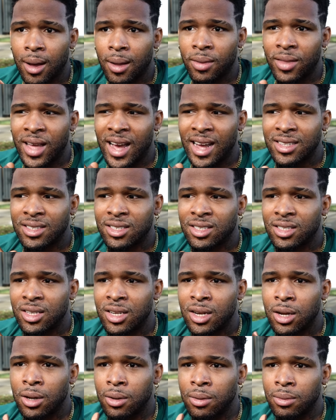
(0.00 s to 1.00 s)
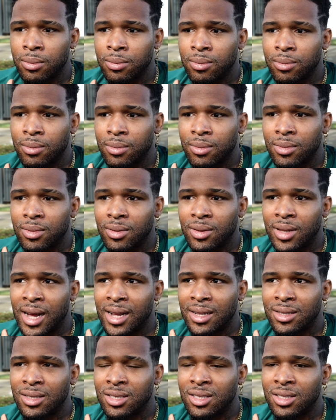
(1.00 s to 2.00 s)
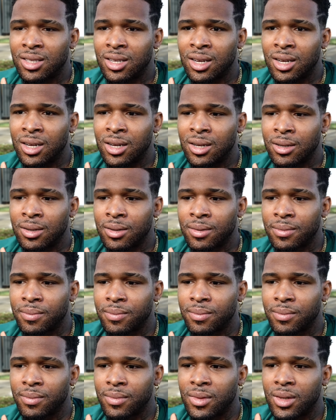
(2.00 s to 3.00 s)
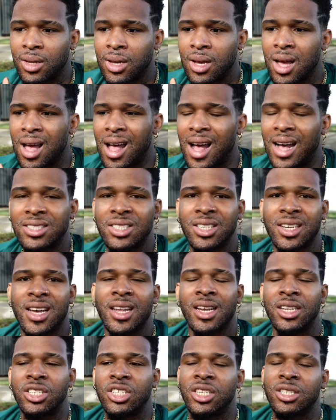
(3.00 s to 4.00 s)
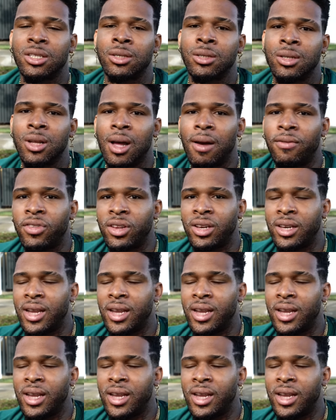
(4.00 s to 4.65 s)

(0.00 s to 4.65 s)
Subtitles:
That's, you know, that's the kind of gist of the